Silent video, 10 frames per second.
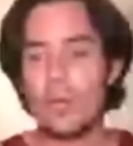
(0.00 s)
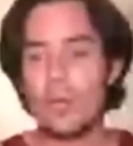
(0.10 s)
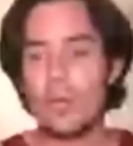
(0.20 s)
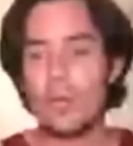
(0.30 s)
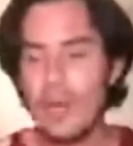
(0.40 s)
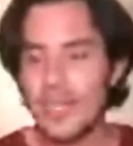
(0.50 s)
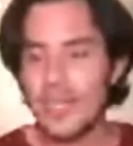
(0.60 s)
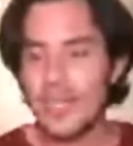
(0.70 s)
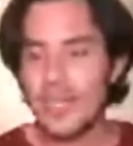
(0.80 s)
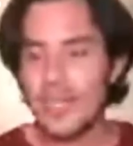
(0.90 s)
But
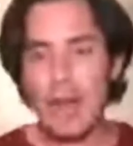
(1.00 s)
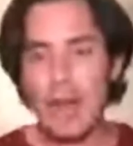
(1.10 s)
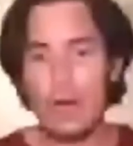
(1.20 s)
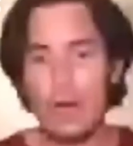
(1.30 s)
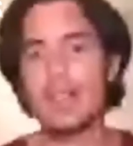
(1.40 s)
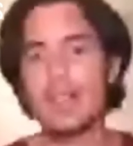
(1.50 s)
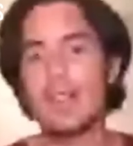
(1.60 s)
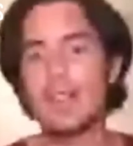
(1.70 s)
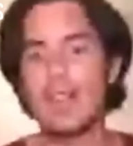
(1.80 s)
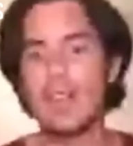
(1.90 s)
now think
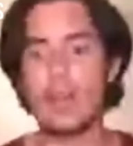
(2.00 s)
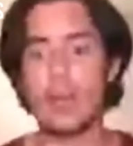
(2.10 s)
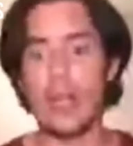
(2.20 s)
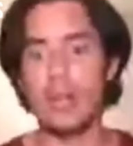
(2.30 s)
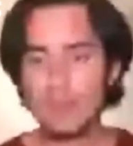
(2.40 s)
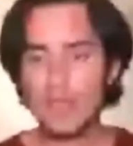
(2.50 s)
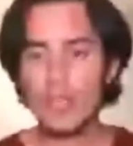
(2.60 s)
in a different way.